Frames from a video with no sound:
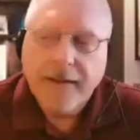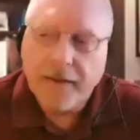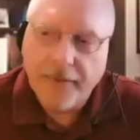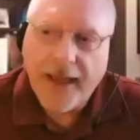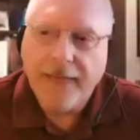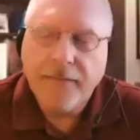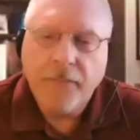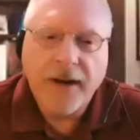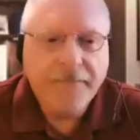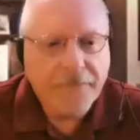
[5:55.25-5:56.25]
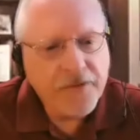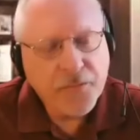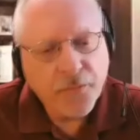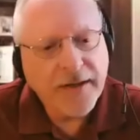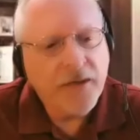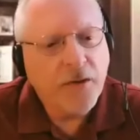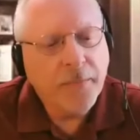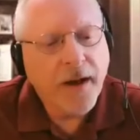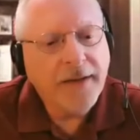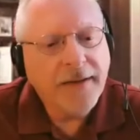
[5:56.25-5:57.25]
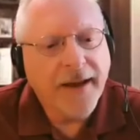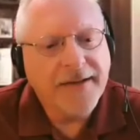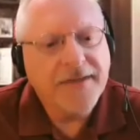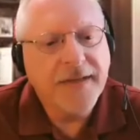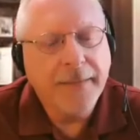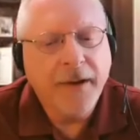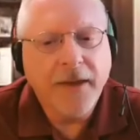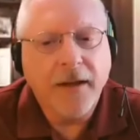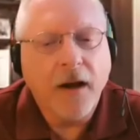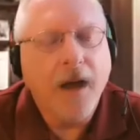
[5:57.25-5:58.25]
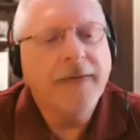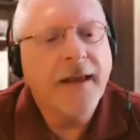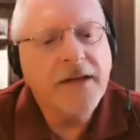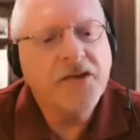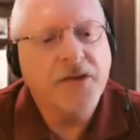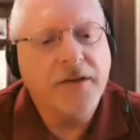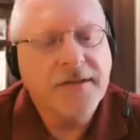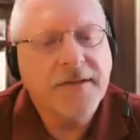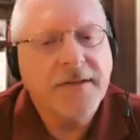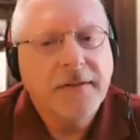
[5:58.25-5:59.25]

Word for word: that when I first read your podcast name. I thought audacious.